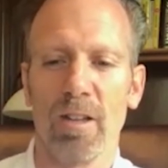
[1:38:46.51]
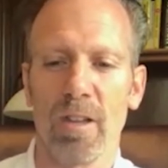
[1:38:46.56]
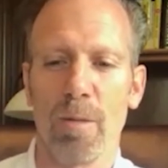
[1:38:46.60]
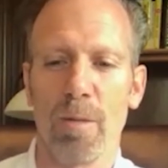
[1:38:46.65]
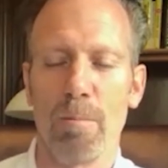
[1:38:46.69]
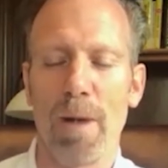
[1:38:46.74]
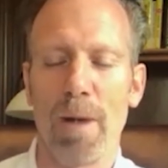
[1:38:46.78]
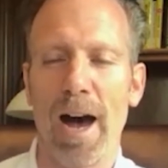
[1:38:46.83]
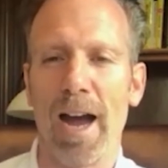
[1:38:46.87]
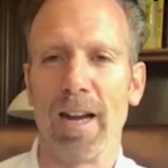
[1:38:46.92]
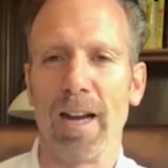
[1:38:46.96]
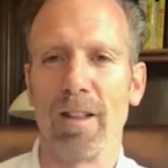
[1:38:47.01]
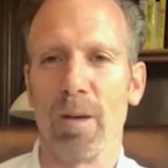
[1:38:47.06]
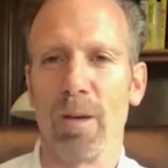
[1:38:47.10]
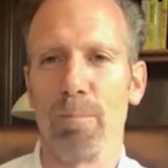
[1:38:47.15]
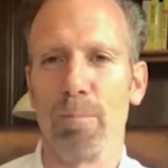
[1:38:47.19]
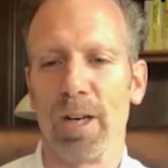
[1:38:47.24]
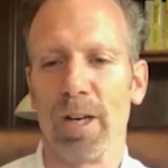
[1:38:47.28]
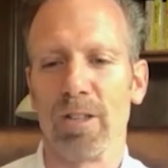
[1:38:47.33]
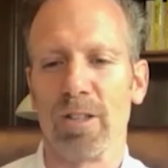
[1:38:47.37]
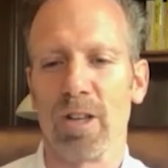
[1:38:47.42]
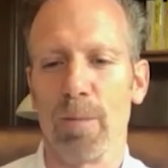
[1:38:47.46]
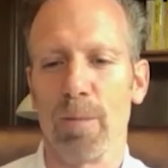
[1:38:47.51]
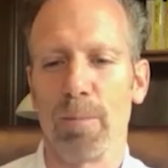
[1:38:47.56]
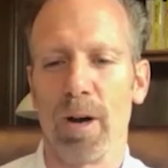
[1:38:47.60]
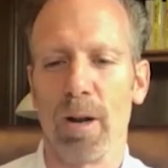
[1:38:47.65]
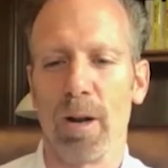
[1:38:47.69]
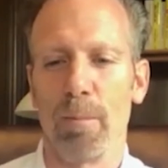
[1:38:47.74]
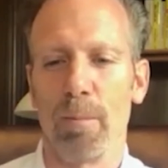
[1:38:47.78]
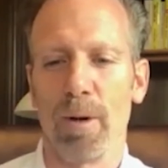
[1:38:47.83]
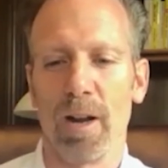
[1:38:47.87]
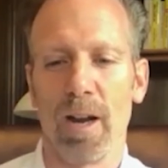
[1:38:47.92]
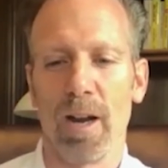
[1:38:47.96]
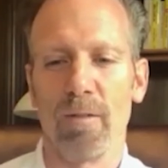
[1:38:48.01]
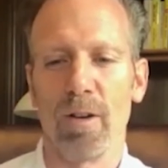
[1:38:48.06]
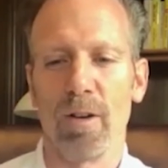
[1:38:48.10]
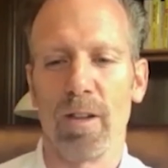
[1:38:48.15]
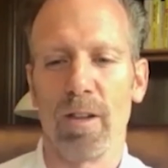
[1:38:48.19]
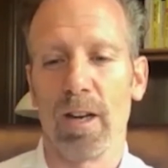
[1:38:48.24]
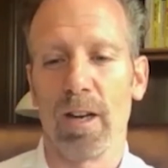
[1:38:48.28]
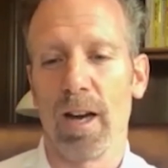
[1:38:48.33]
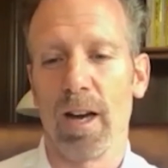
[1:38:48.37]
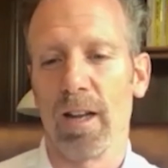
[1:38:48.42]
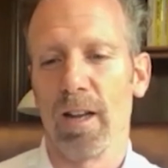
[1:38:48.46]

the mind that picks up on about everything.